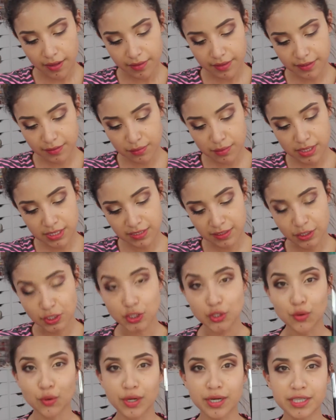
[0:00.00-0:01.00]
This one is a
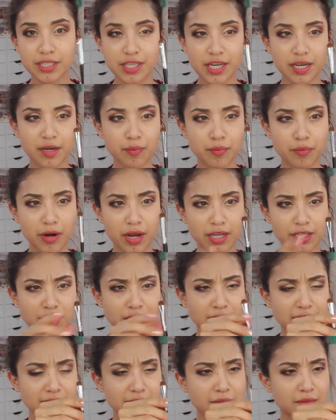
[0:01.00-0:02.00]
short shader
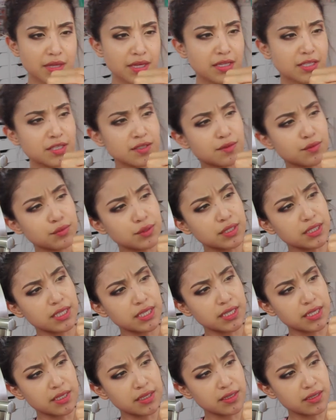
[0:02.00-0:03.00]
brush, something just
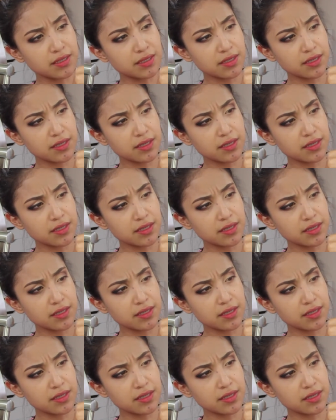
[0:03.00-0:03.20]
really,